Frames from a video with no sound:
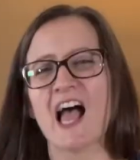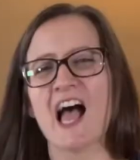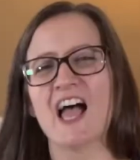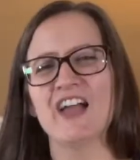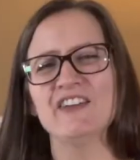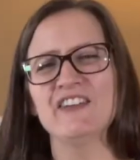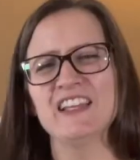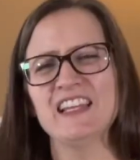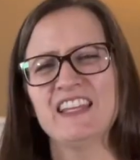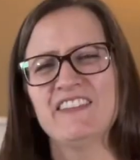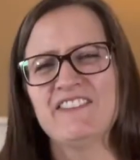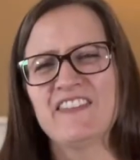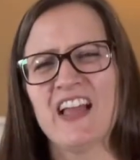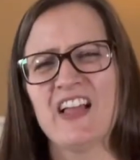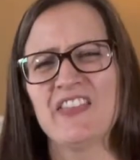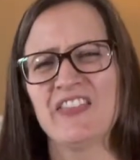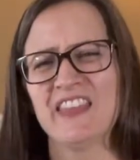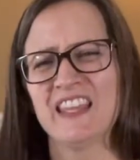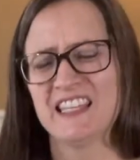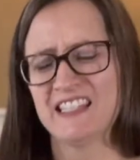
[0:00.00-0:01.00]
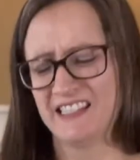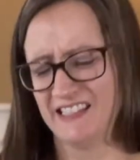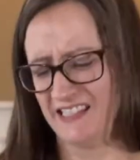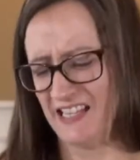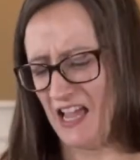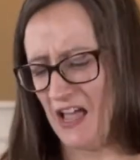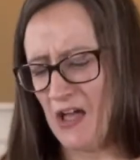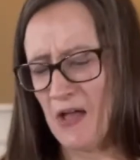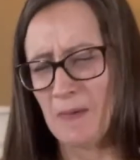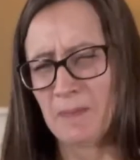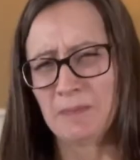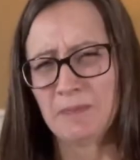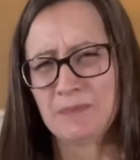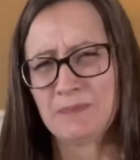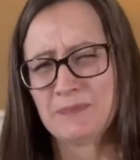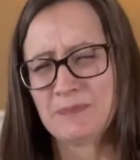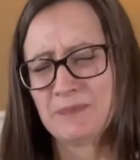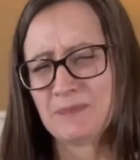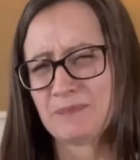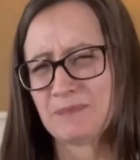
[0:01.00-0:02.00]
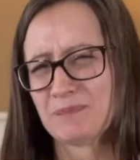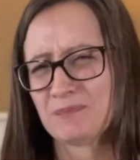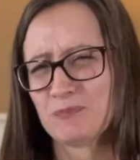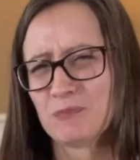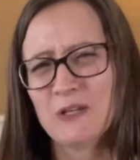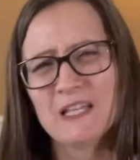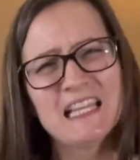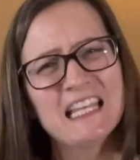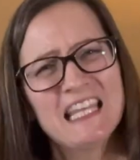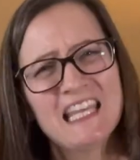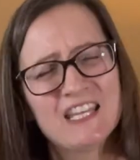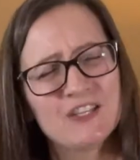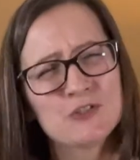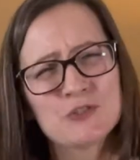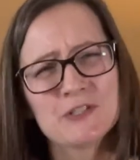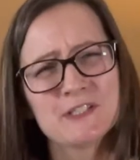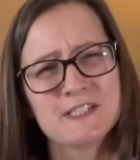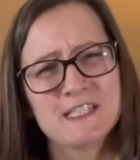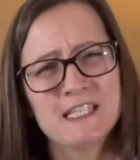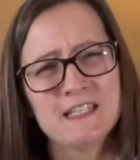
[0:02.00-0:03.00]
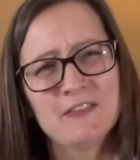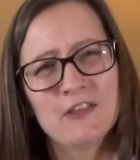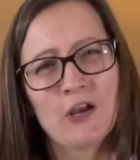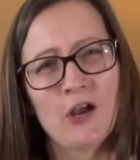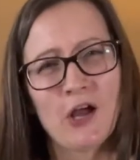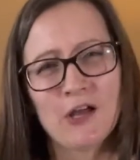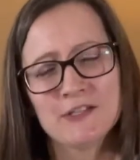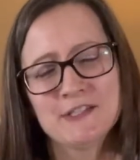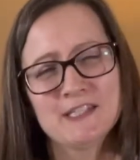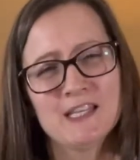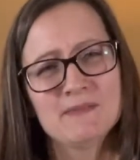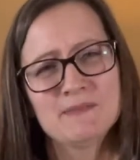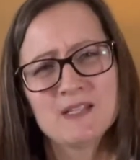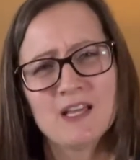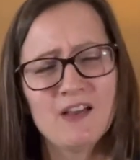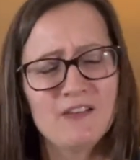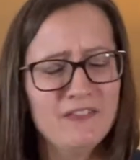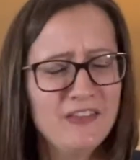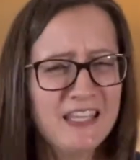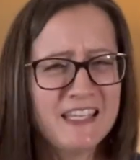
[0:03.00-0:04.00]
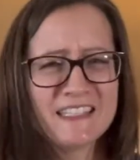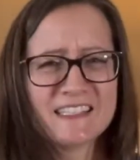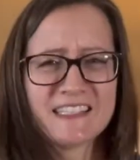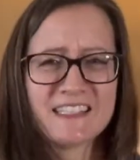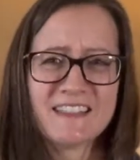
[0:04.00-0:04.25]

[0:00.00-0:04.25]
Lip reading: I really found this really interesting, the concept of it.